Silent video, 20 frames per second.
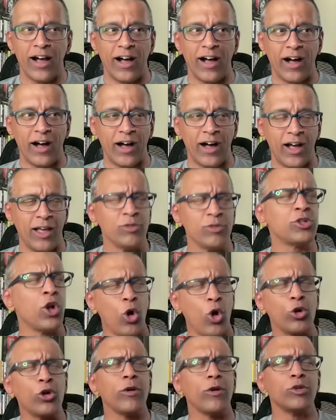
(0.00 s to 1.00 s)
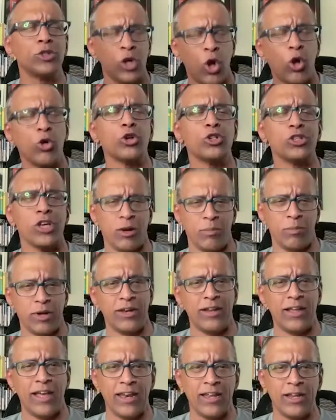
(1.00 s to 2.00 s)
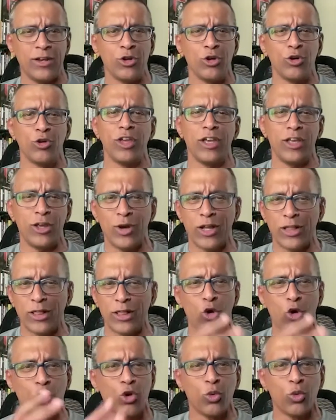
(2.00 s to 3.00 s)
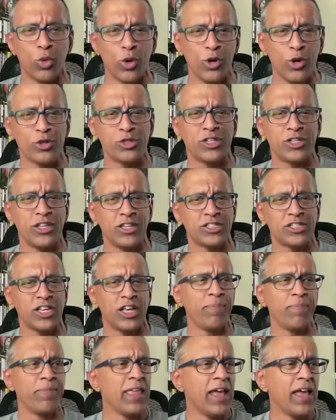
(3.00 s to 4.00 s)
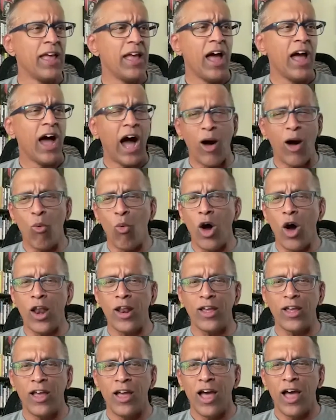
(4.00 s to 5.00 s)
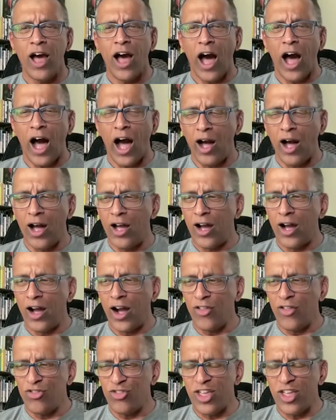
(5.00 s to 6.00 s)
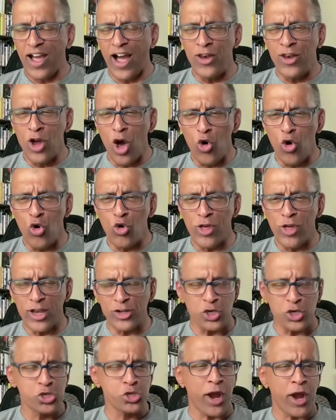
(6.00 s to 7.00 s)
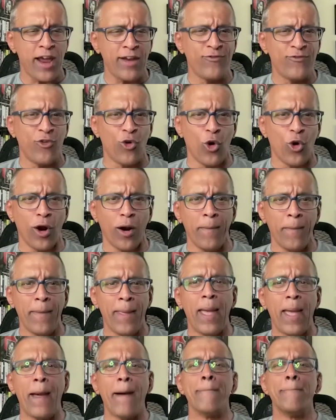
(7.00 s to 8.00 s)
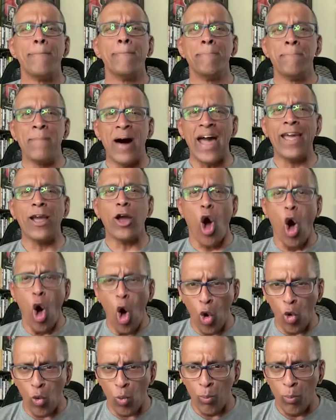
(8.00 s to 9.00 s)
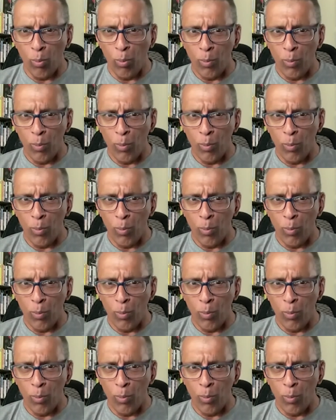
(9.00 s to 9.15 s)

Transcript: It was an older gentleman, and he knew that you had local roots, and he said, "I want to. I know who they should trade for, Mike Olt."